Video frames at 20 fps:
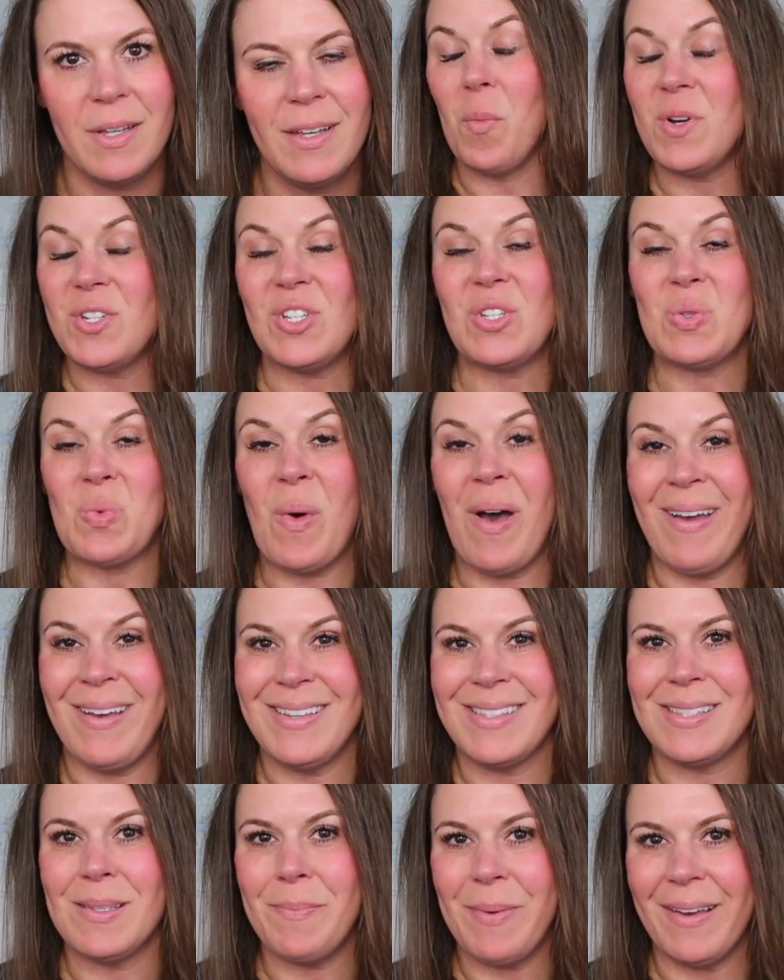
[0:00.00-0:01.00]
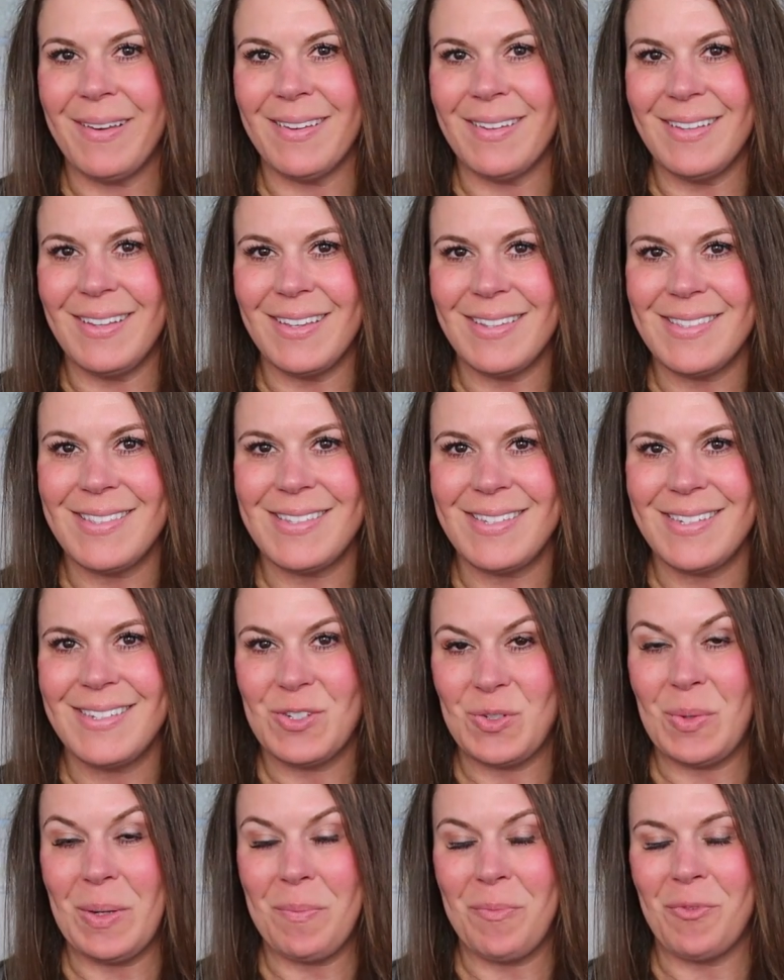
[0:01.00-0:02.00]
which is why it's a bucket list
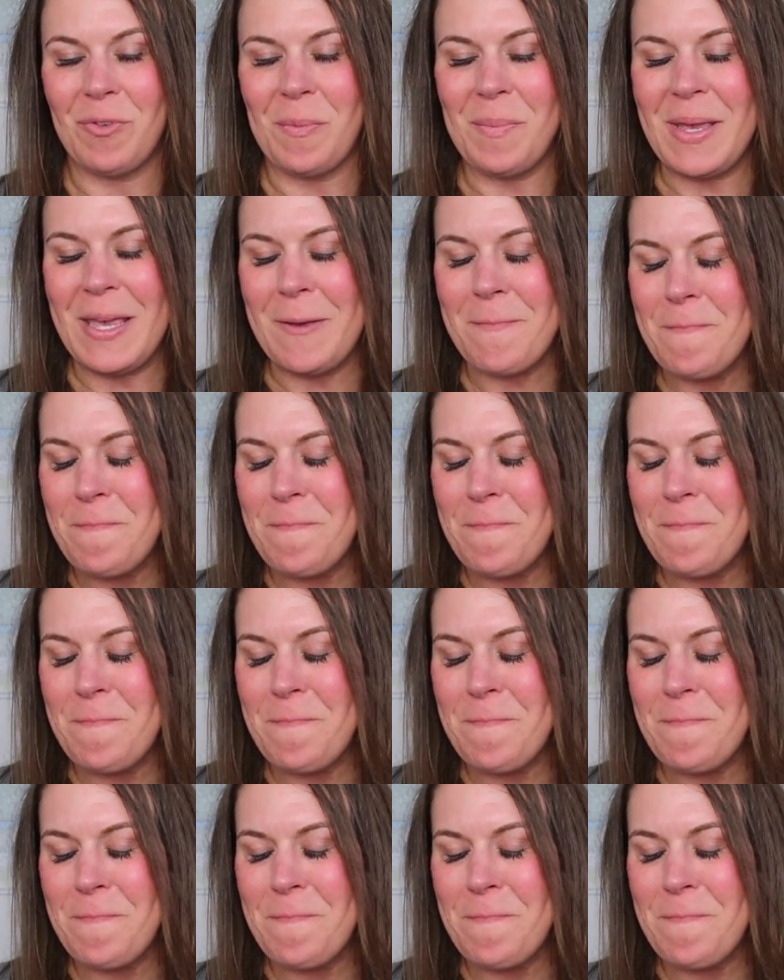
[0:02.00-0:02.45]
trip for me.